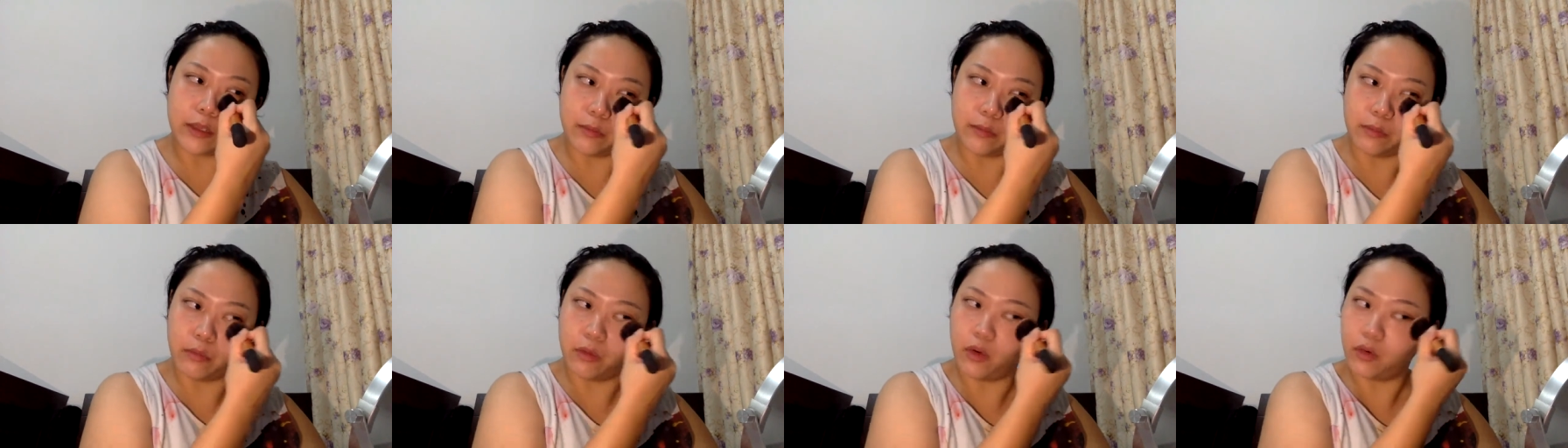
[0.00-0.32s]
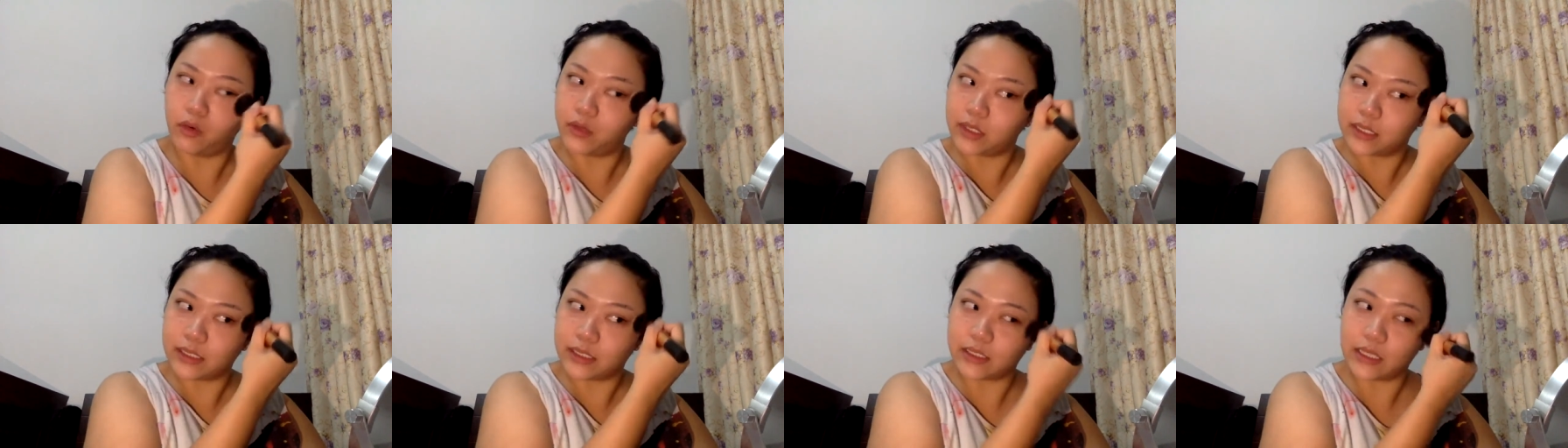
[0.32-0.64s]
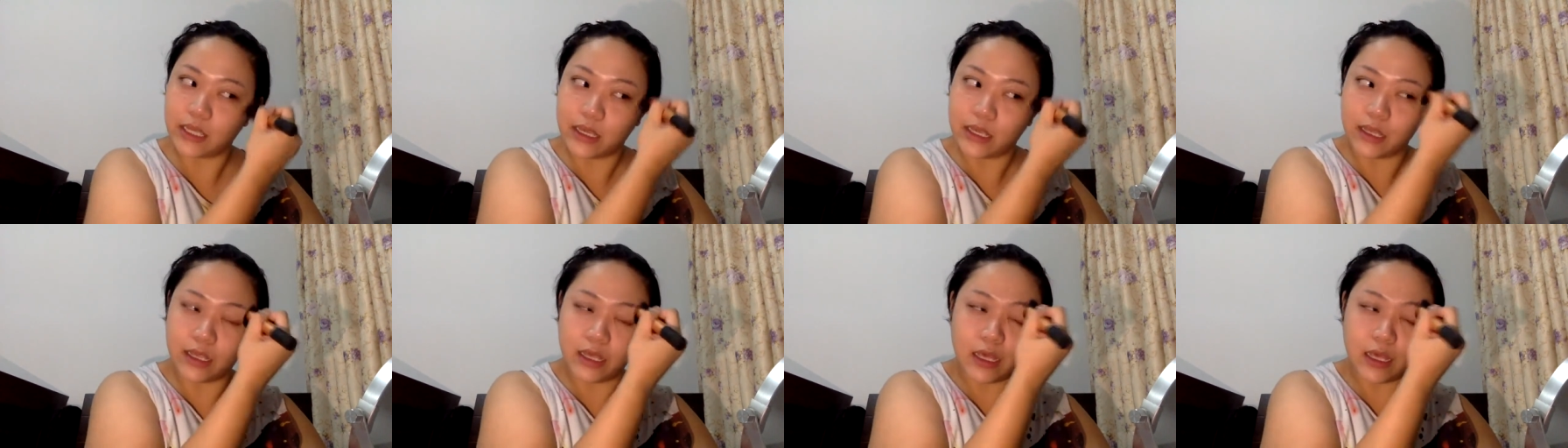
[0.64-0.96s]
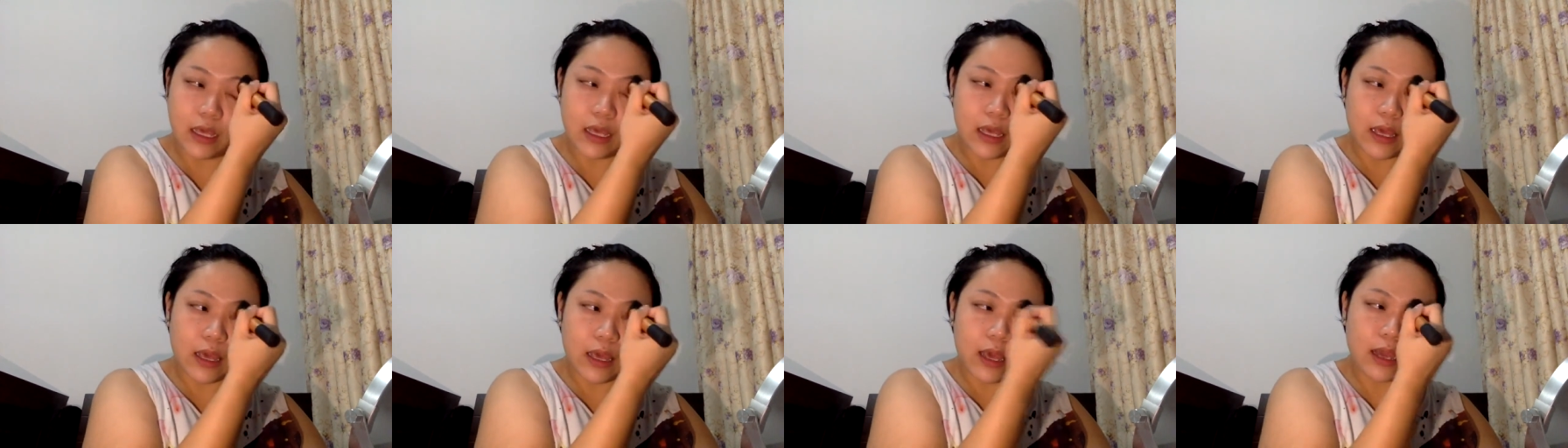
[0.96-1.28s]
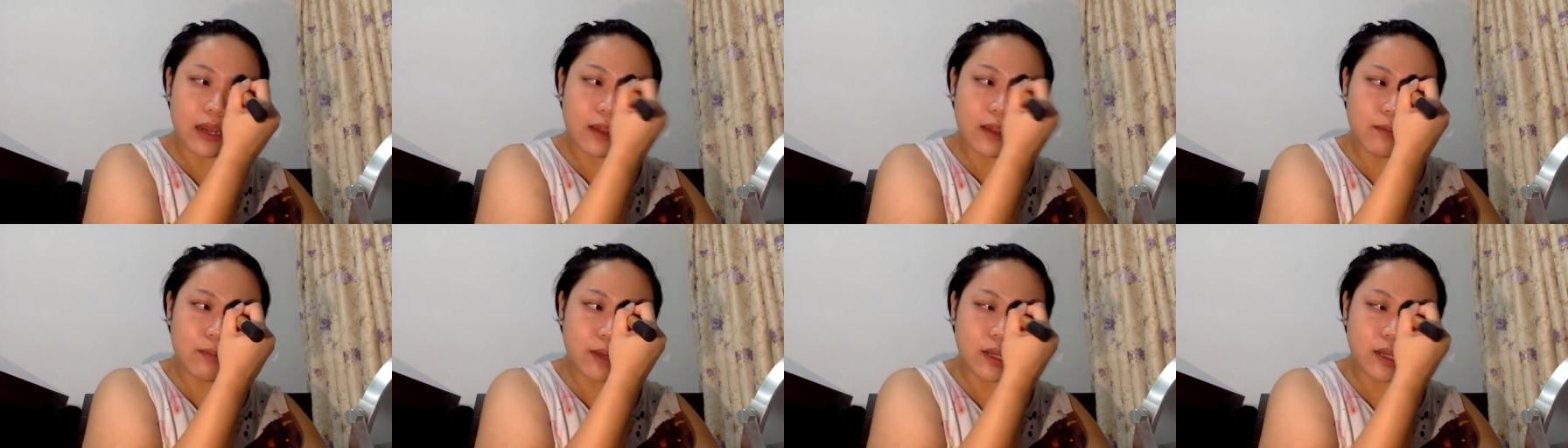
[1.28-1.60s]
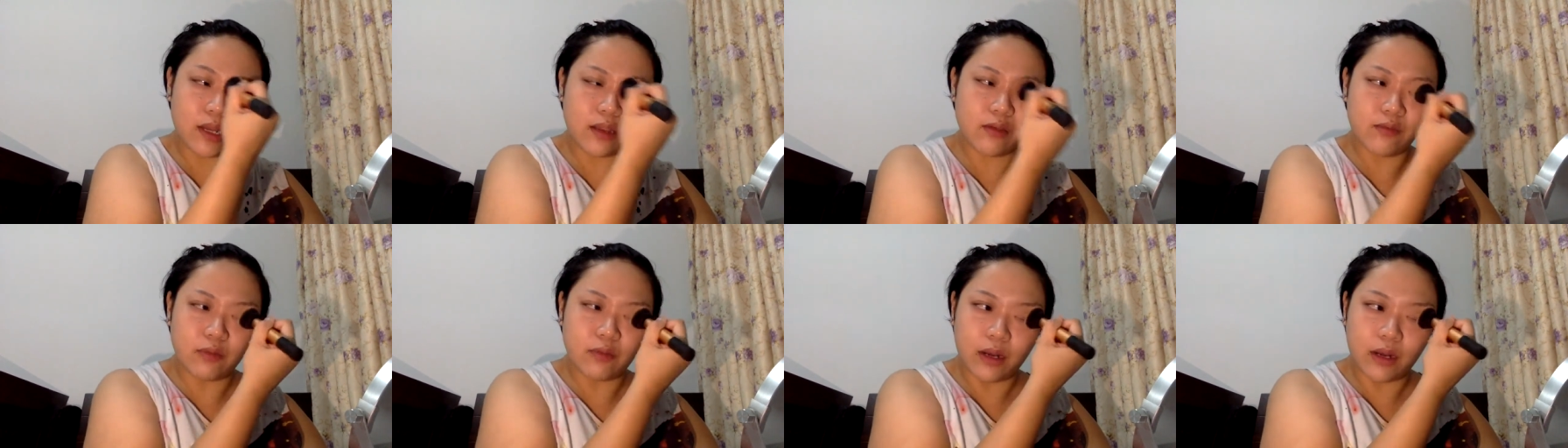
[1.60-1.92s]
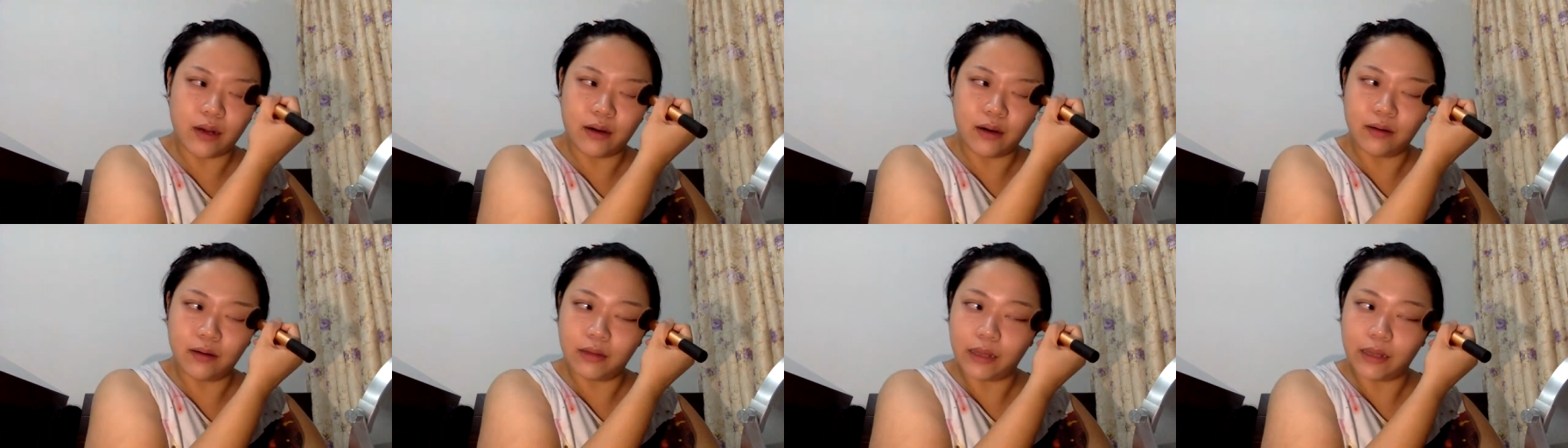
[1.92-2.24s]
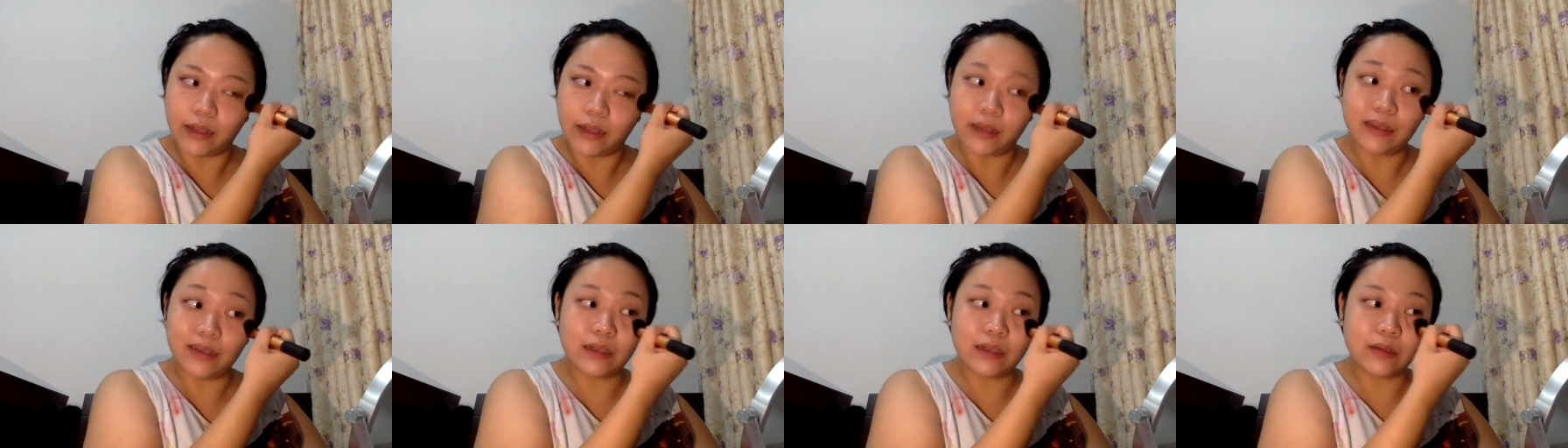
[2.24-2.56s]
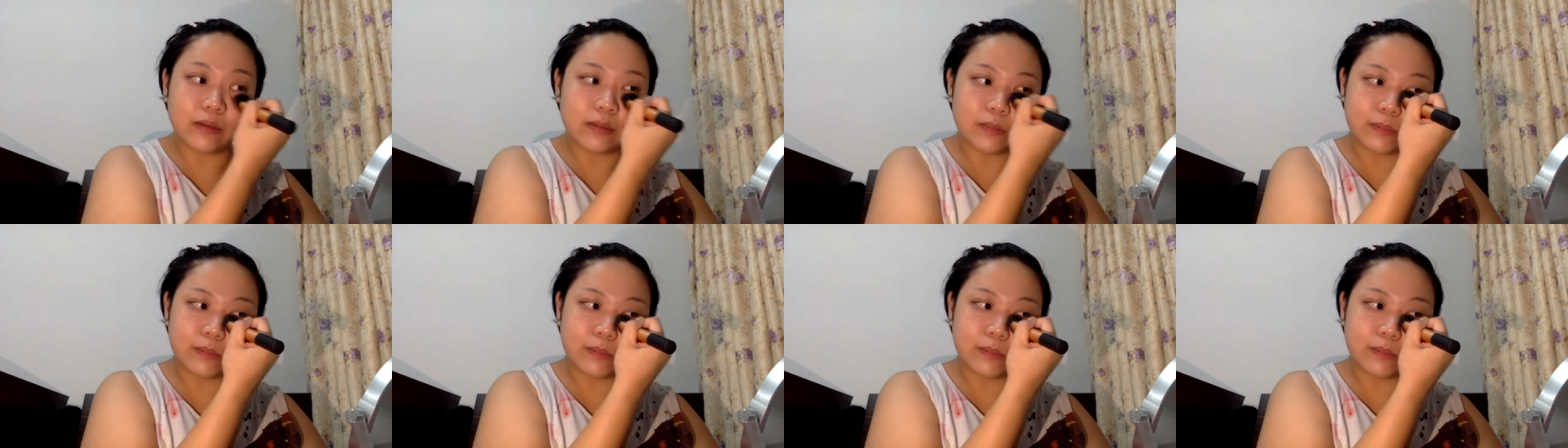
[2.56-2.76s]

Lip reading: mostly anybody without like